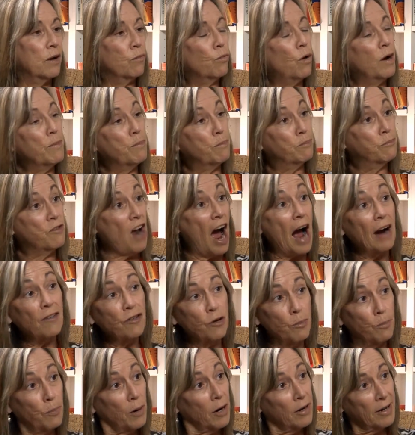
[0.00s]
And what
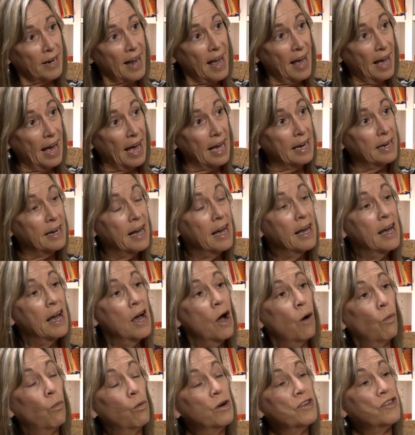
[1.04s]
Dr. Birkhead
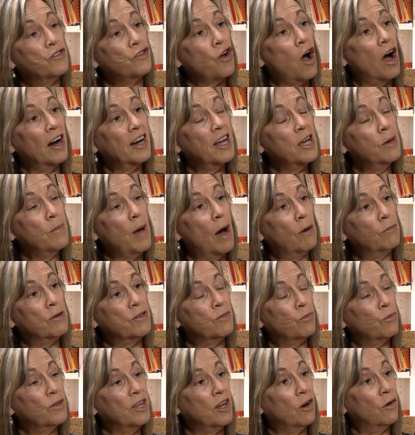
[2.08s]
was talking about
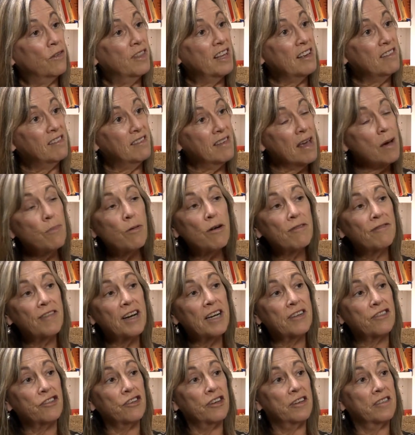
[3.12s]
was, you know, these
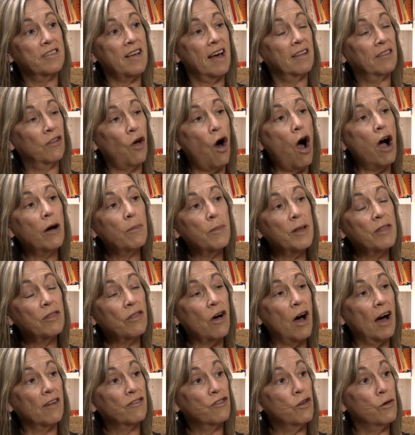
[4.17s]
zebrafinches had long been
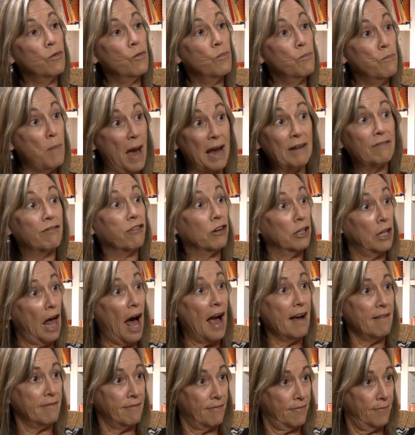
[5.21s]
thought to mate for
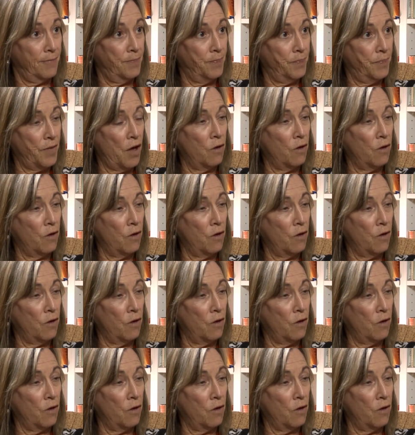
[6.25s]
life.